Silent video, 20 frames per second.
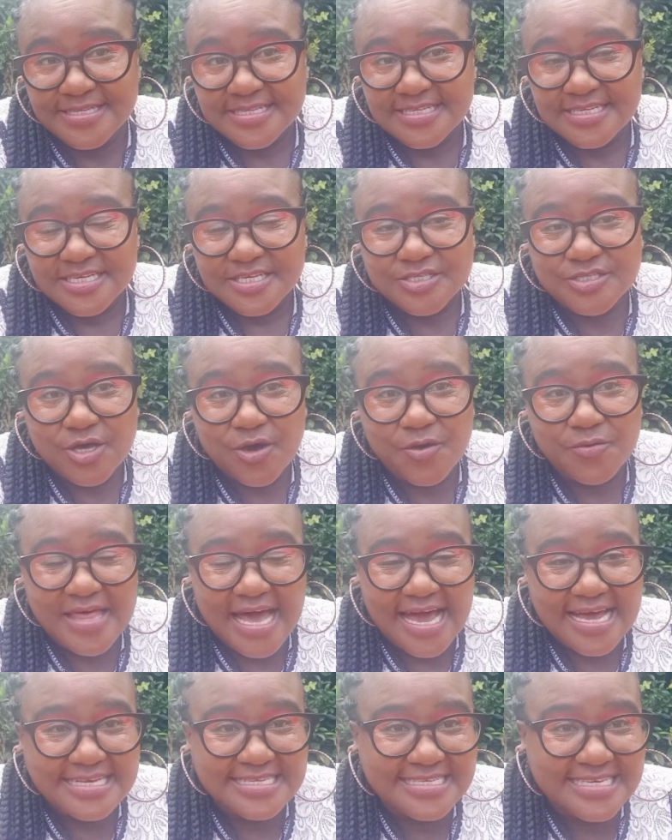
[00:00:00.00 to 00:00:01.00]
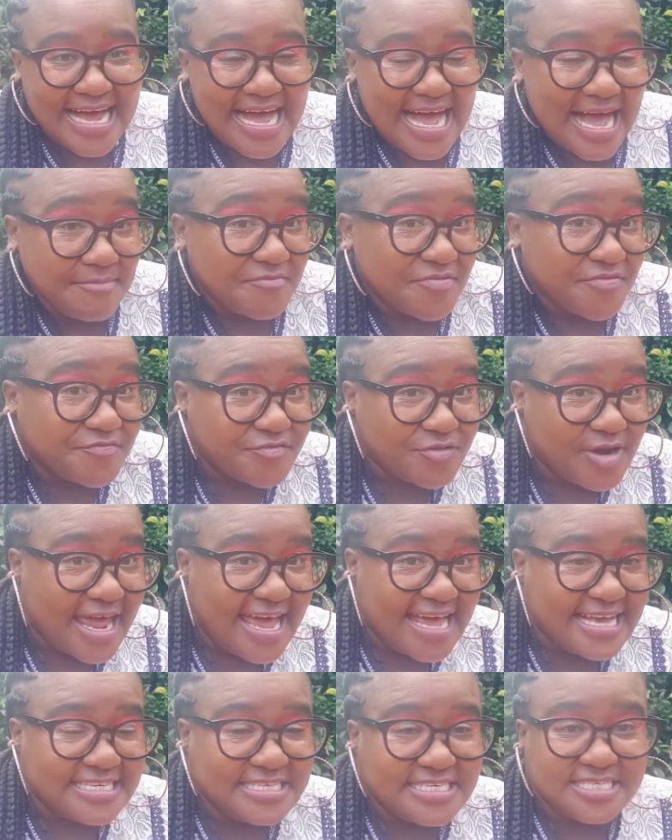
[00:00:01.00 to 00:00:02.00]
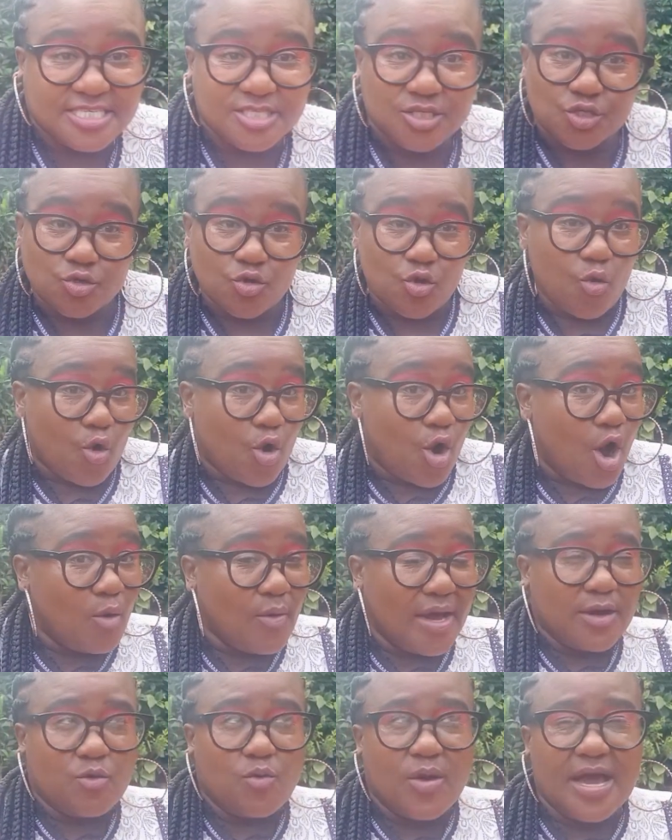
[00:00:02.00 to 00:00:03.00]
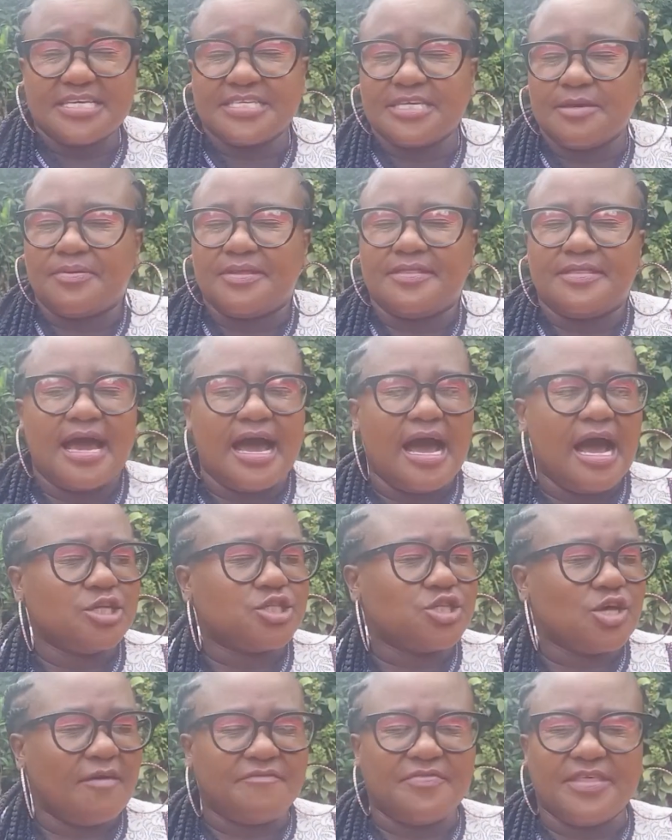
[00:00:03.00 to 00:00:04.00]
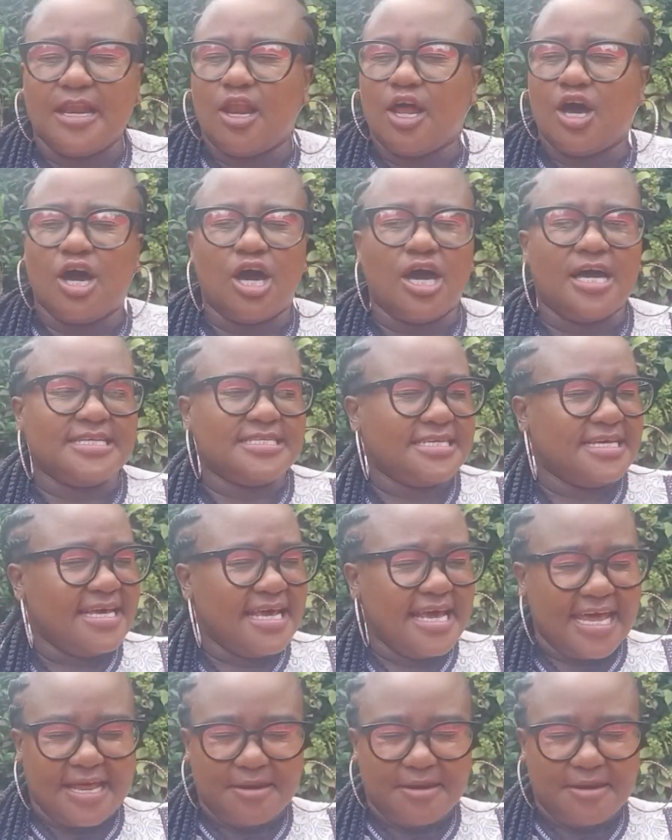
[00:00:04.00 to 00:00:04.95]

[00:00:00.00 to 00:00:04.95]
so that I'm fresh to go and worship in the house of the Lord and